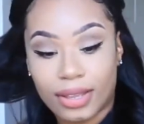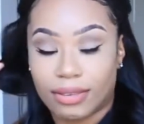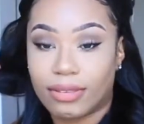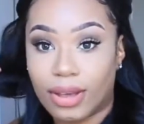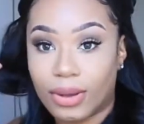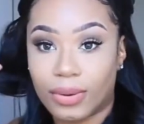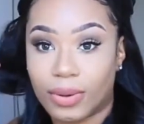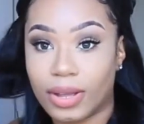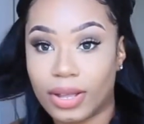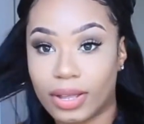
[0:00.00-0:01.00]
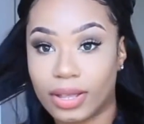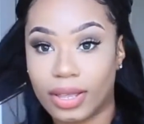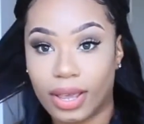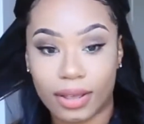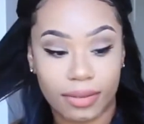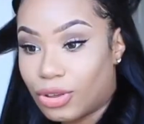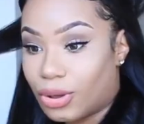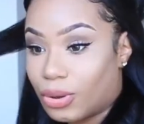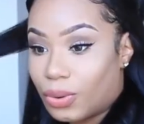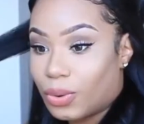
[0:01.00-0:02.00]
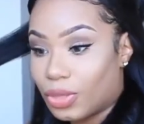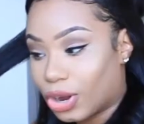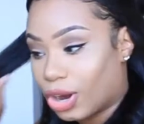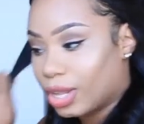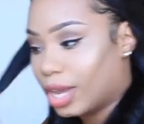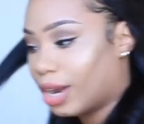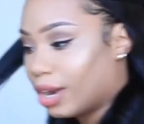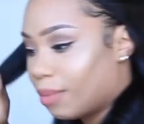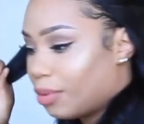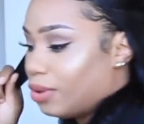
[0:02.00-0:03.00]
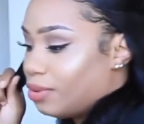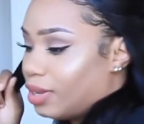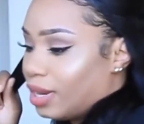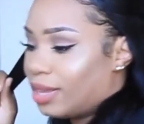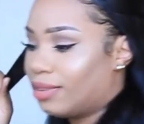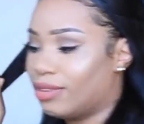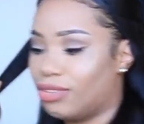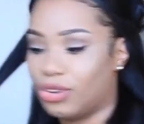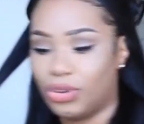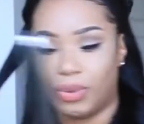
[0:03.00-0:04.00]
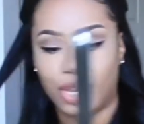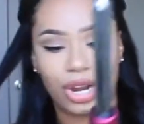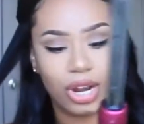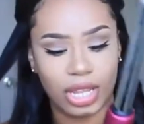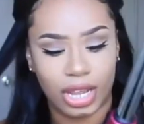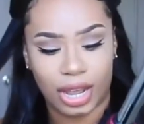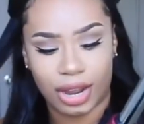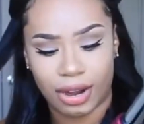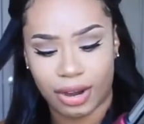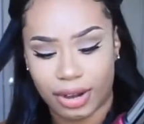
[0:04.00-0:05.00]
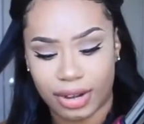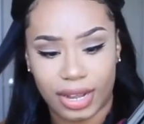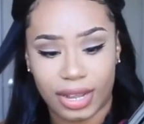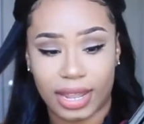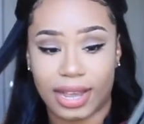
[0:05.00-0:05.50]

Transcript: So yeah. So the curling iron I'm using is this NuMe curling iron.